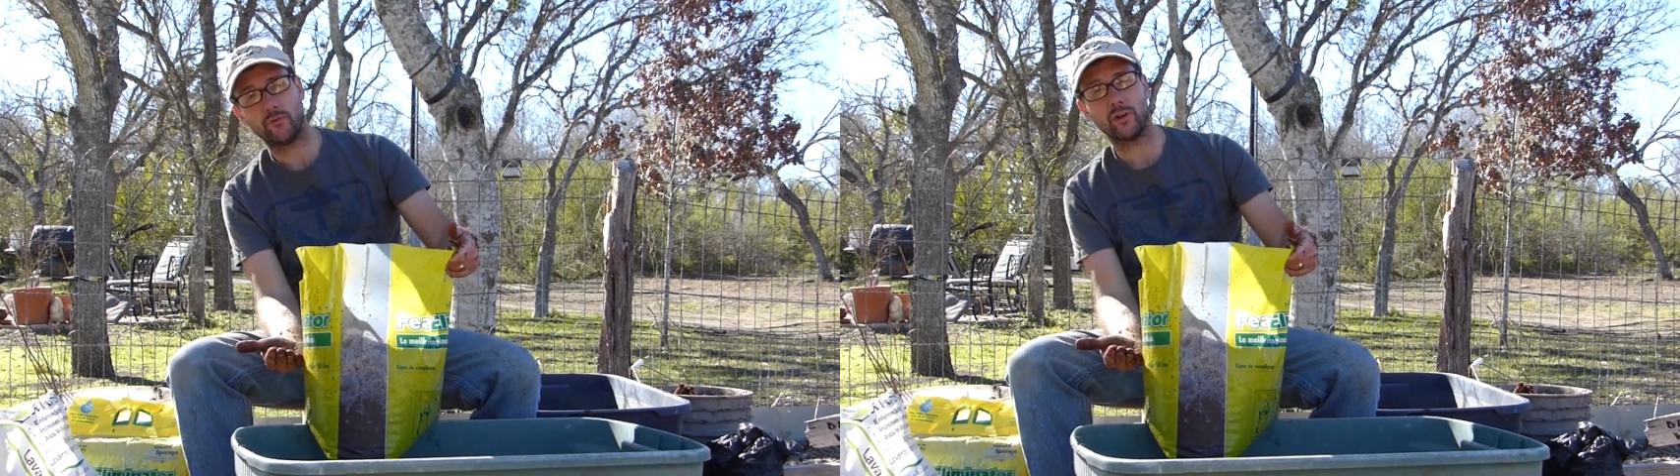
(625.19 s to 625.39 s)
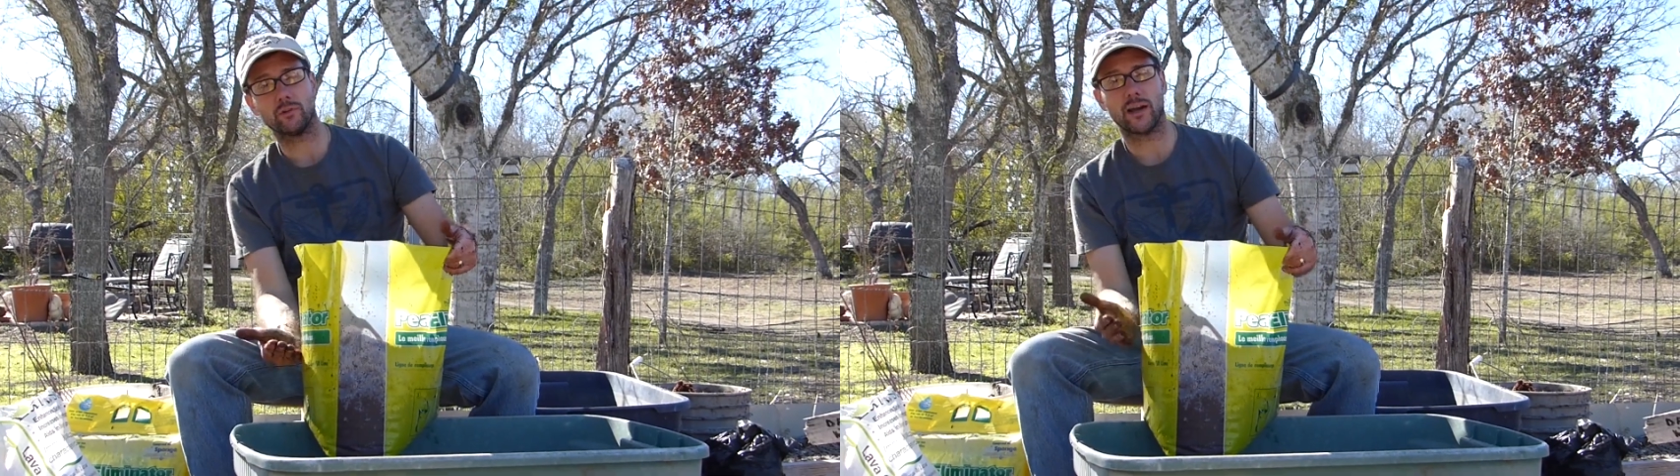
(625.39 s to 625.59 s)

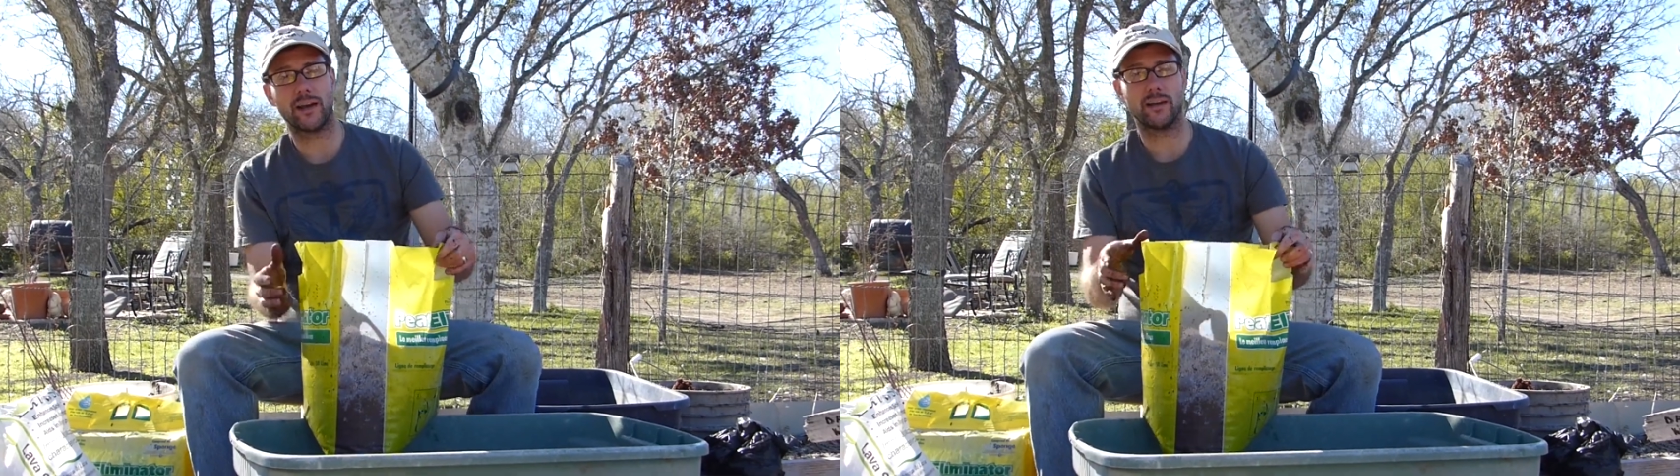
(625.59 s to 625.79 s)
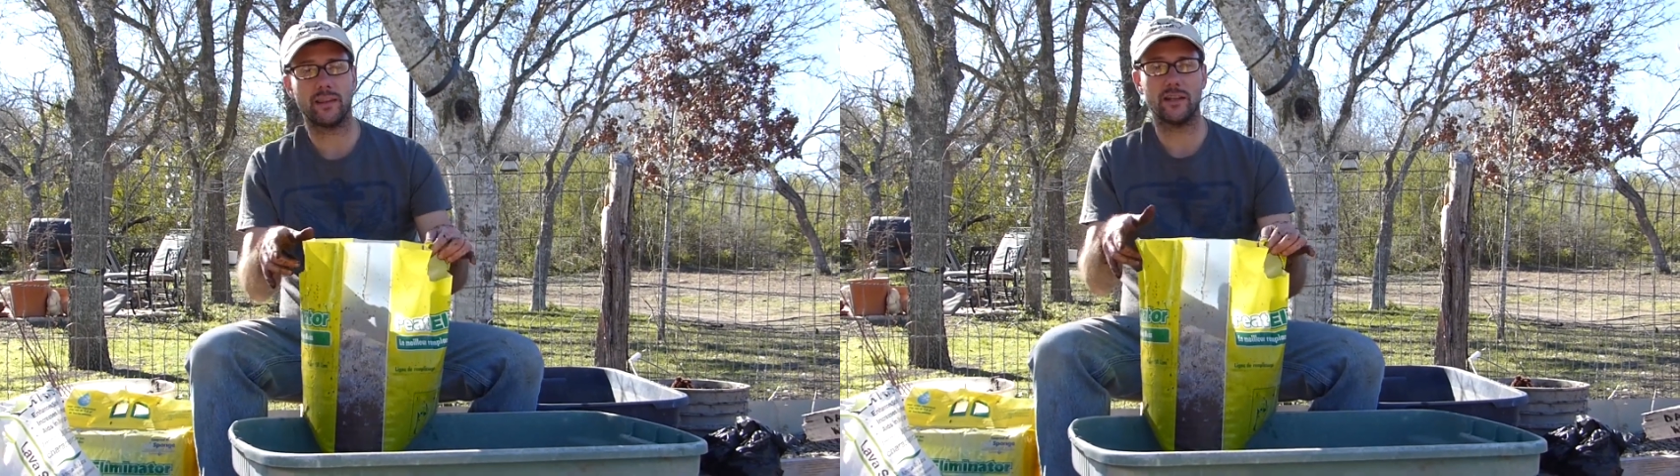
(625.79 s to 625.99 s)
fill
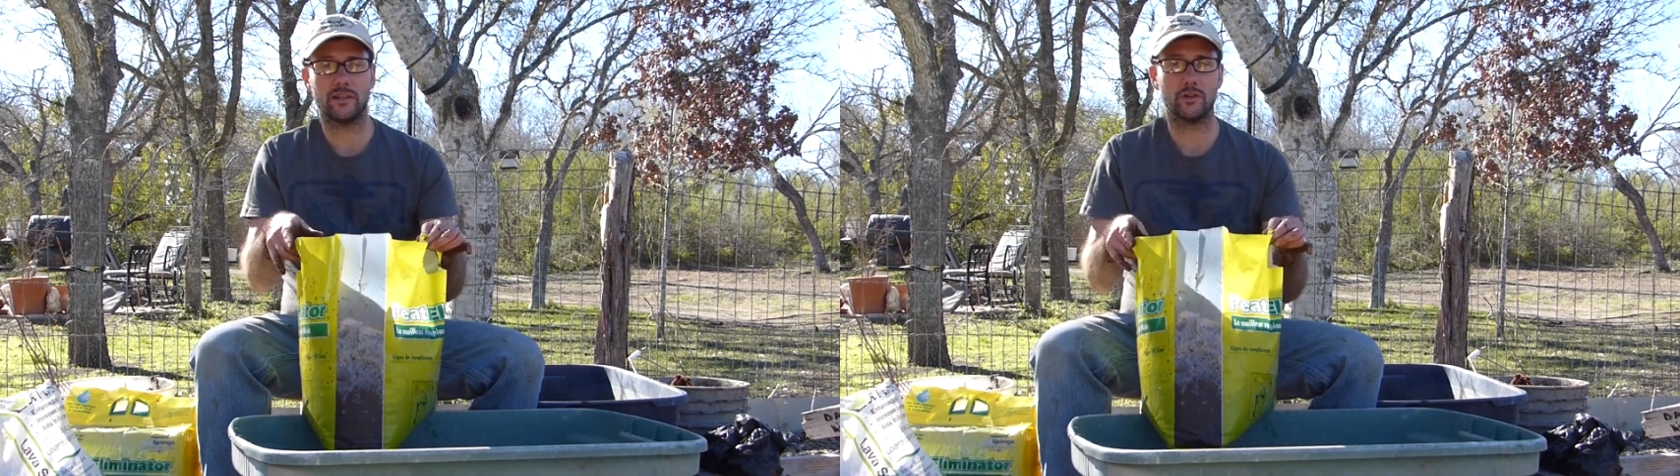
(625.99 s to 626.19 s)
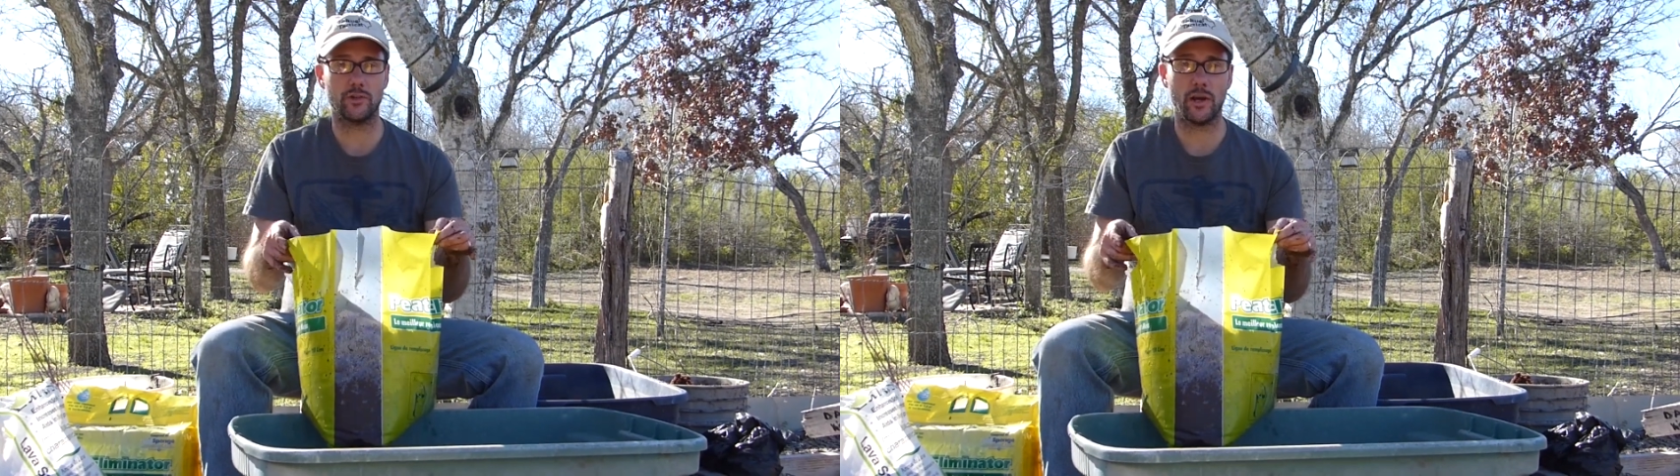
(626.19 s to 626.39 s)
line, and that tells you